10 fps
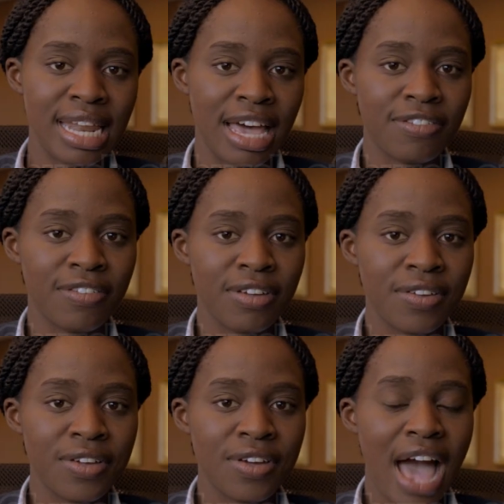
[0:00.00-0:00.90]
life,
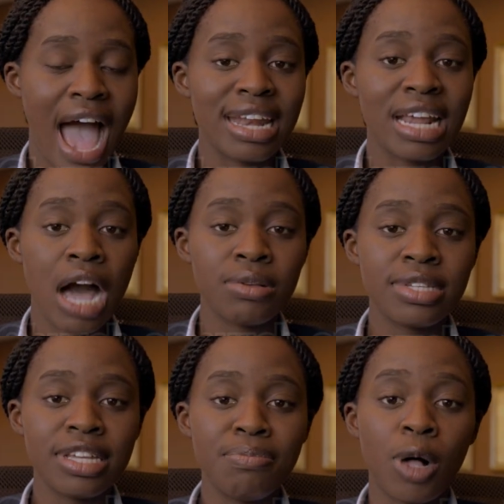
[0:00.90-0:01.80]
I
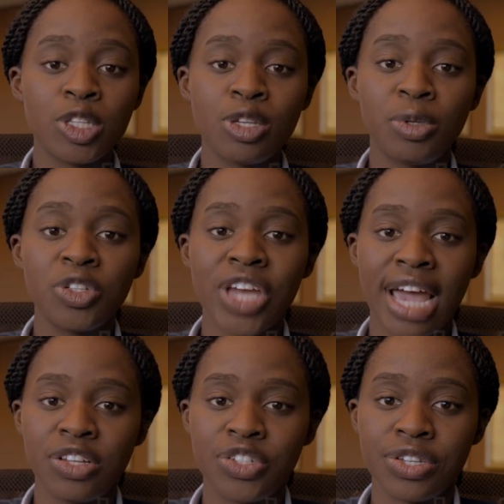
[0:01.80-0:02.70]
encountered multiple
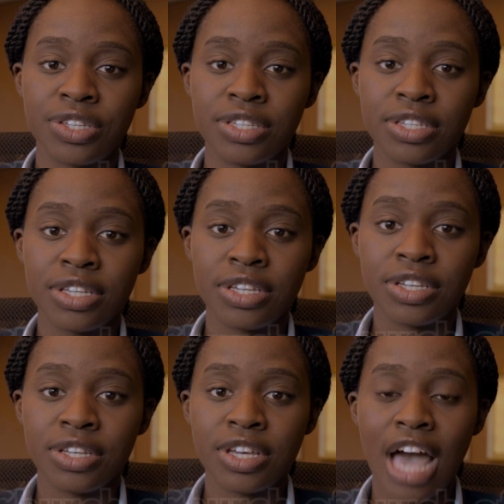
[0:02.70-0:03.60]
challenges.
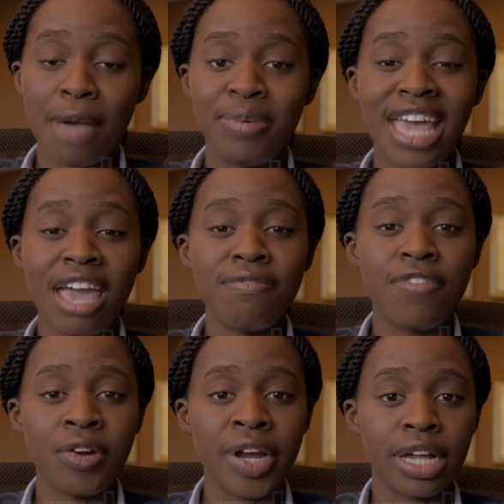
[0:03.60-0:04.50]
I became
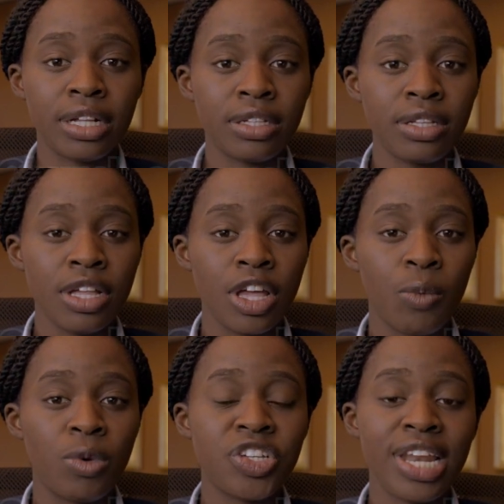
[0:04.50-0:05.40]
very ill,
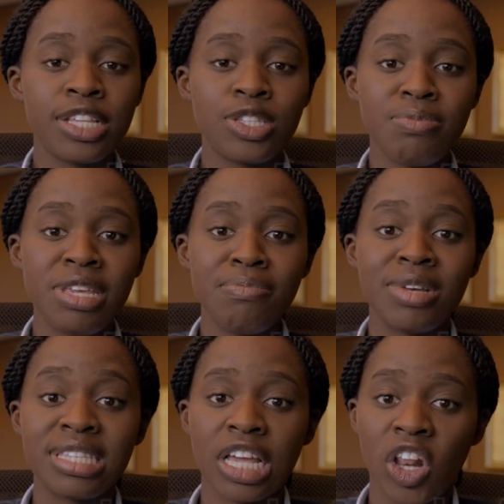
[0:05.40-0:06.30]
which led to me
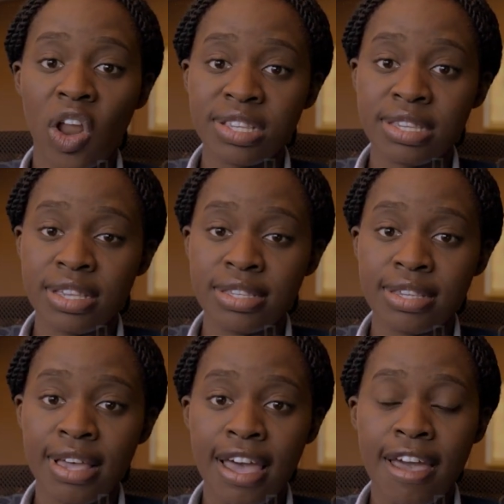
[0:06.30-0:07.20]
missing
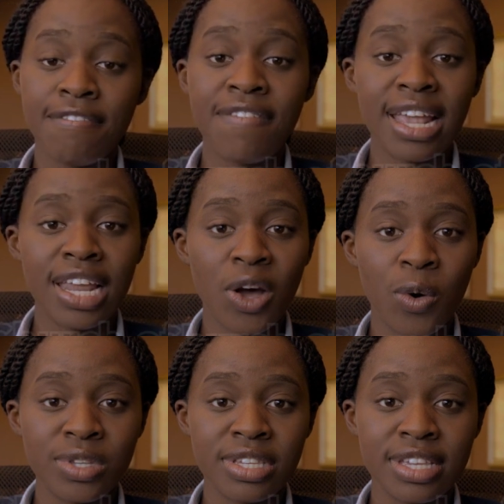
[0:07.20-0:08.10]
classes, failing
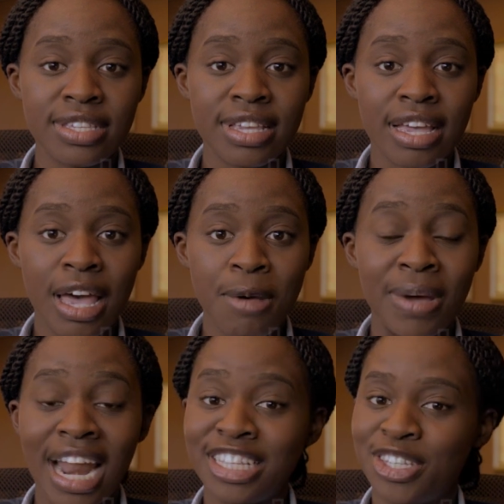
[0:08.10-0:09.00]
courses,
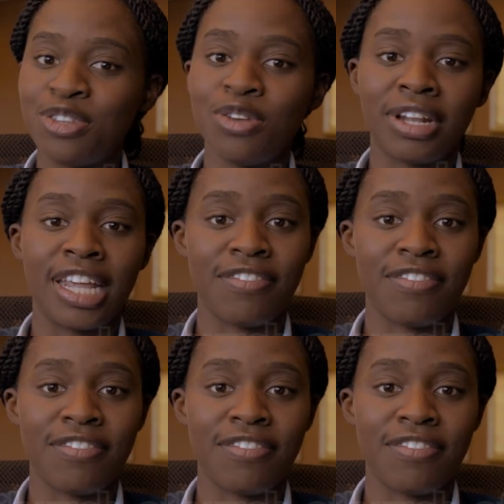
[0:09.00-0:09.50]
but I did not